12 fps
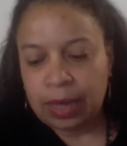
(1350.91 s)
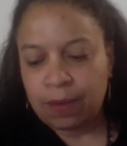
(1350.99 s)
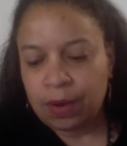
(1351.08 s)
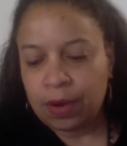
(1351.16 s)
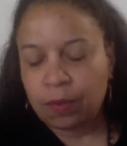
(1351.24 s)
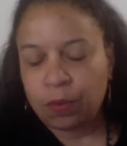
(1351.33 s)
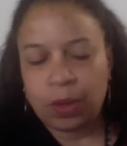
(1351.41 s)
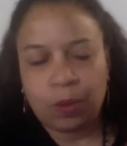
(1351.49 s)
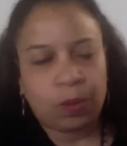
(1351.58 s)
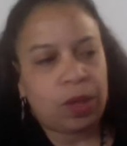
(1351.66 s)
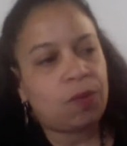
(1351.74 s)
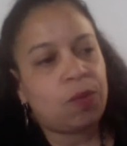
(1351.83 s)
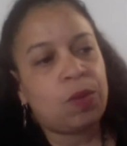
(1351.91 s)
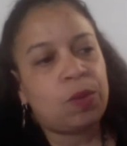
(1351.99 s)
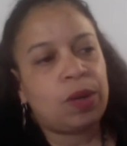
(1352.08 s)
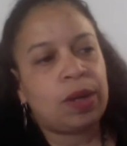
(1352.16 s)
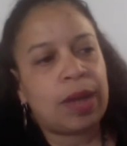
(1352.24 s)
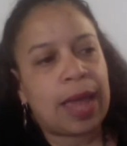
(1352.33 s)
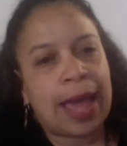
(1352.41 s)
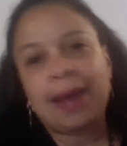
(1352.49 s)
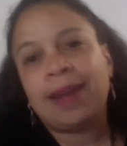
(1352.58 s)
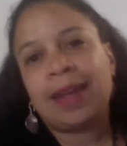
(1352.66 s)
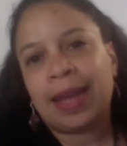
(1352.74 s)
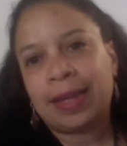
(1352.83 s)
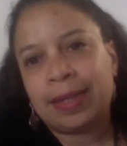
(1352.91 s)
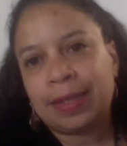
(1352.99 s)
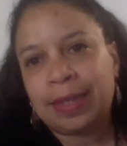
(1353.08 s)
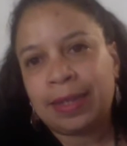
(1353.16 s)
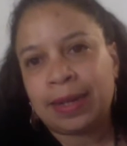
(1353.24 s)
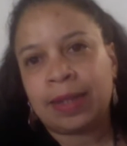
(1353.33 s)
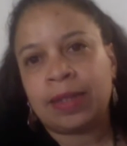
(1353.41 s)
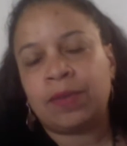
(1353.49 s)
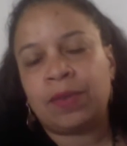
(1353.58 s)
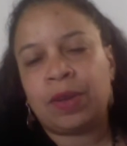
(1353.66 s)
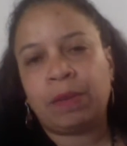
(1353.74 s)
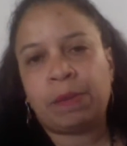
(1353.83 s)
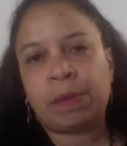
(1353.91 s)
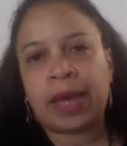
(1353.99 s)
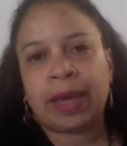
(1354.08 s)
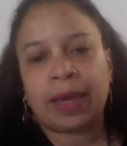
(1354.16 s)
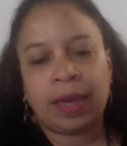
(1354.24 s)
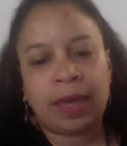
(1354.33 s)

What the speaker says: Even if we would analyze these rasa virya vipak,